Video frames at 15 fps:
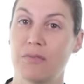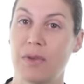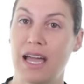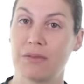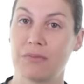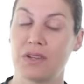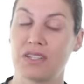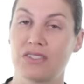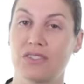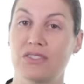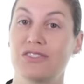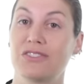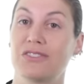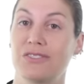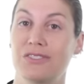back
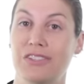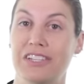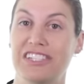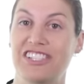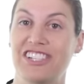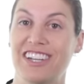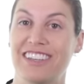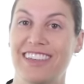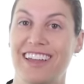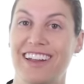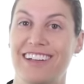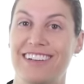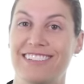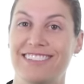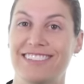muscles. So let's check that
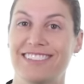out.